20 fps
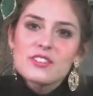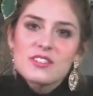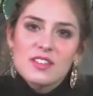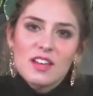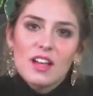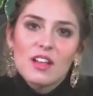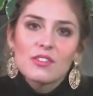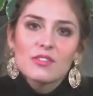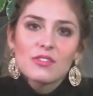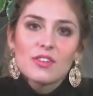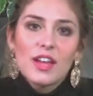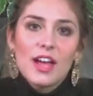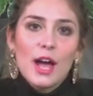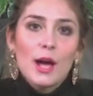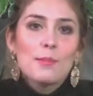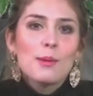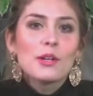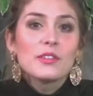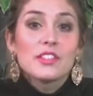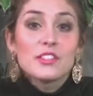yourself
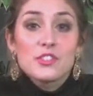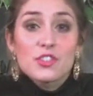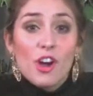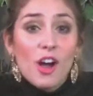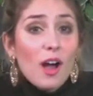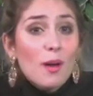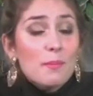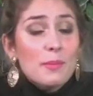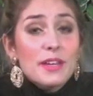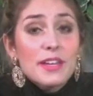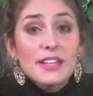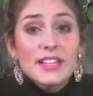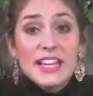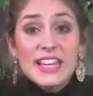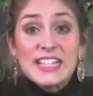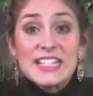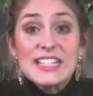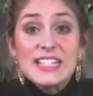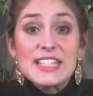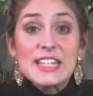about the topic
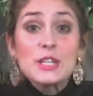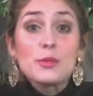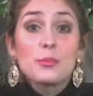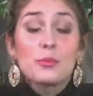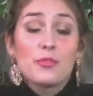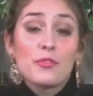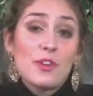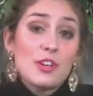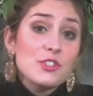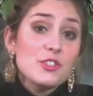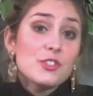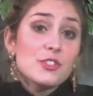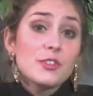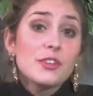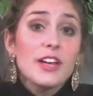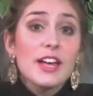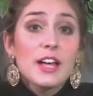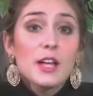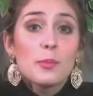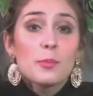and seek
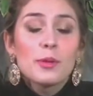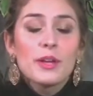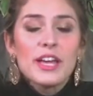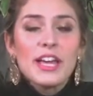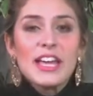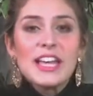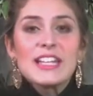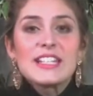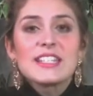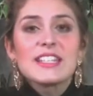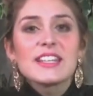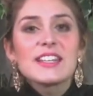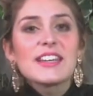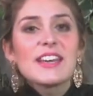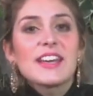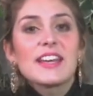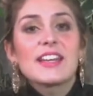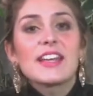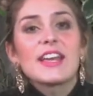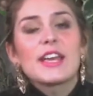professional help to
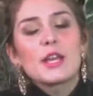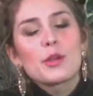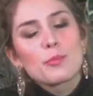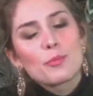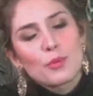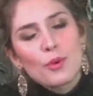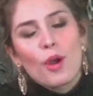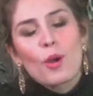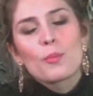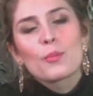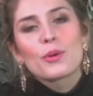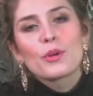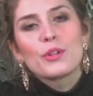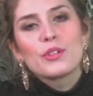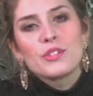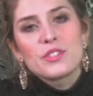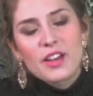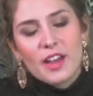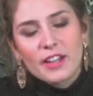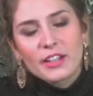get a proper
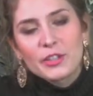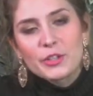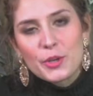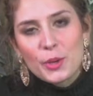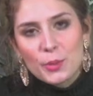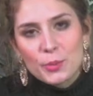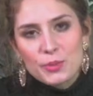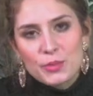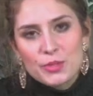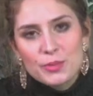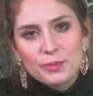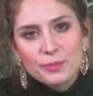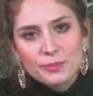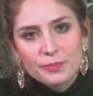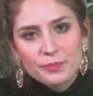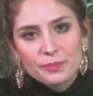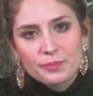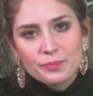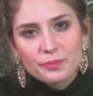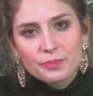diagnosis.
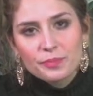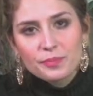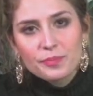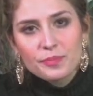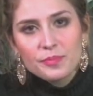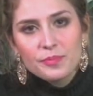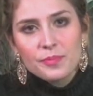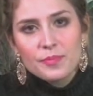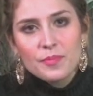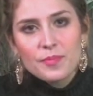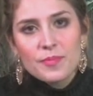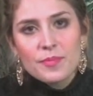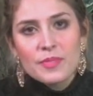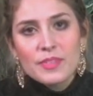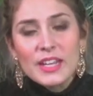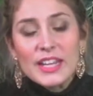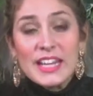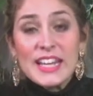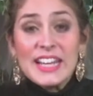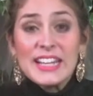
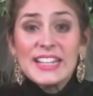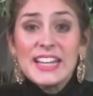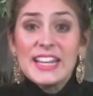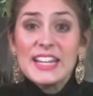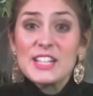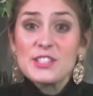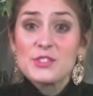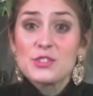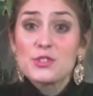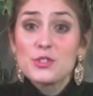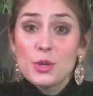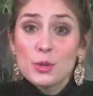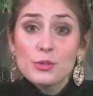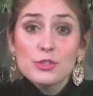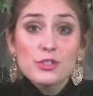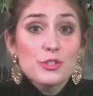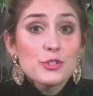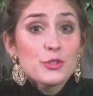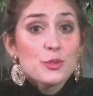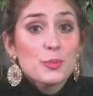Getting
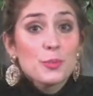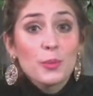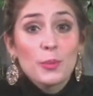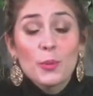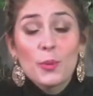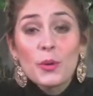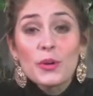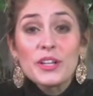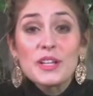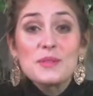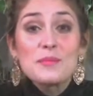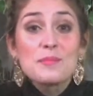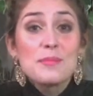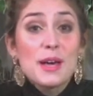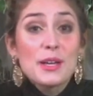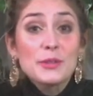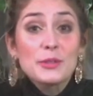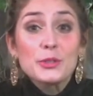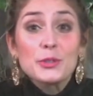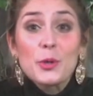social support and
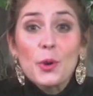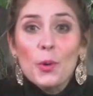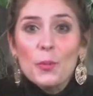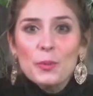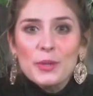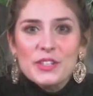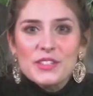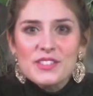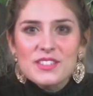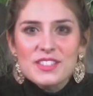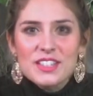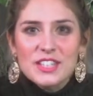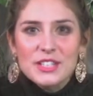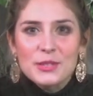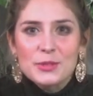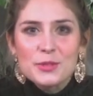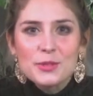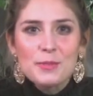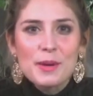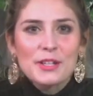better coping
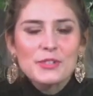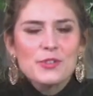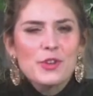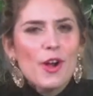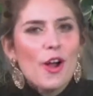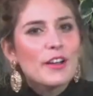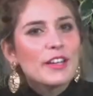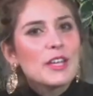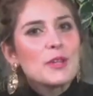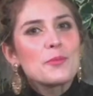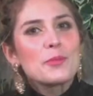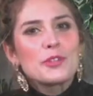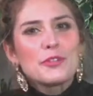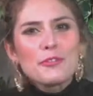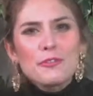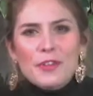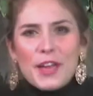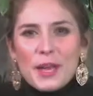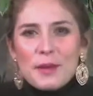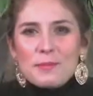skills by talking
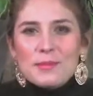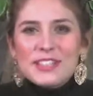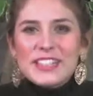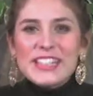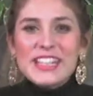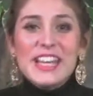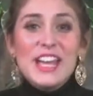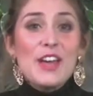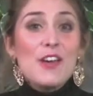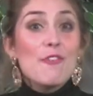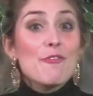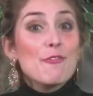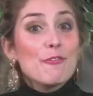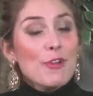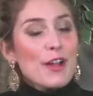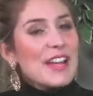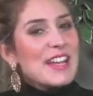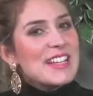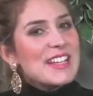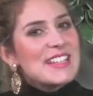with family,
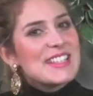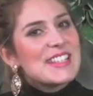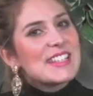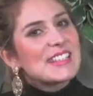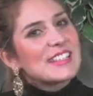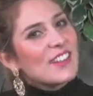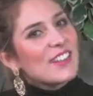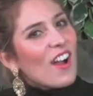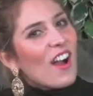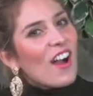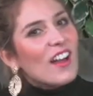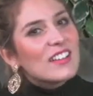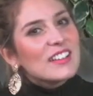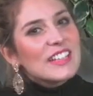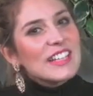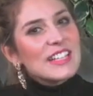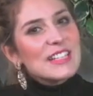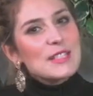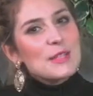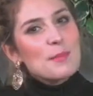friends, and
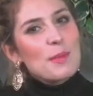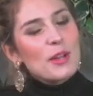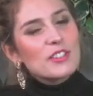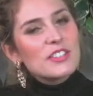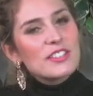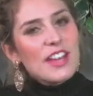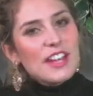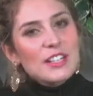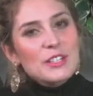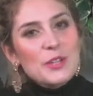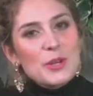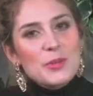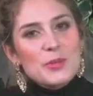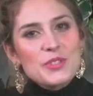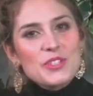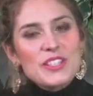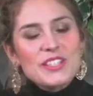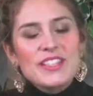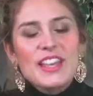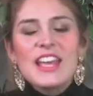colleagues about the
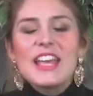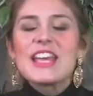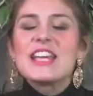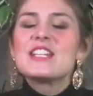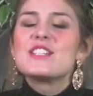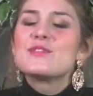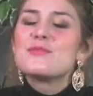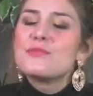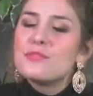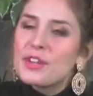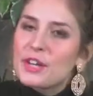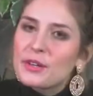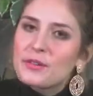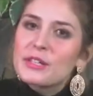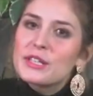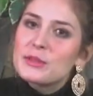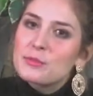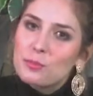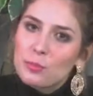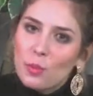diagnosis, it's
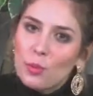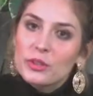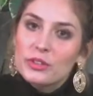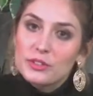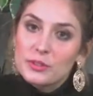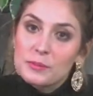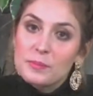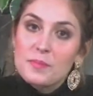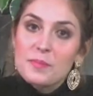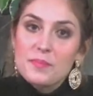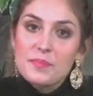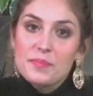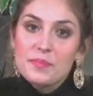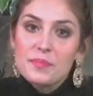very important.